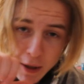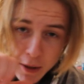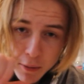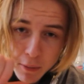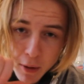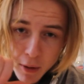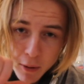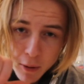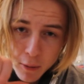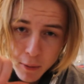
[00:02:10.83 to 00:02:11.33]
back to
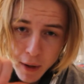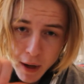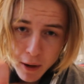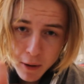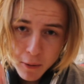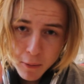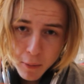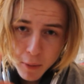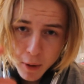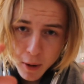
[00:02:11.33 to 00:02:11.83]
my room
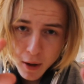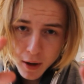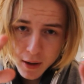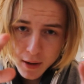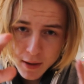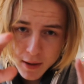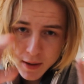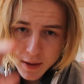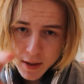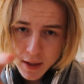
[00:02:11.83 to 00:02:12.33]
now, but
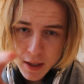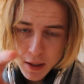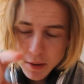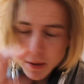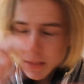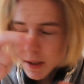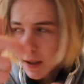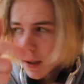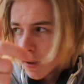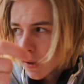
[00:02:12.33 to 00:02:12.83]
I'll see
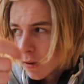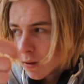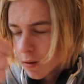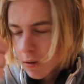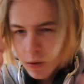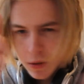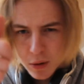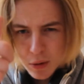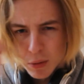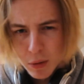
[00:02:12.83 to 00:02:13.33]
you in
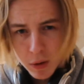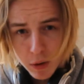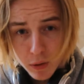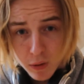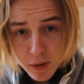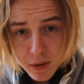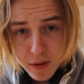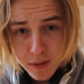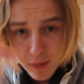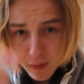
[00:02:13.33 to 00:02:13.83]

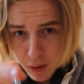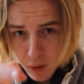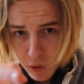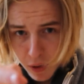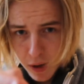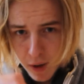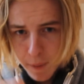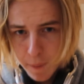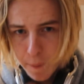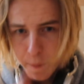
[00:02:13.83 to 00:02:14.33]
tomorrow's
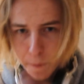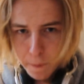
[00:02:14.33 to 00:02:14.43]
vlog.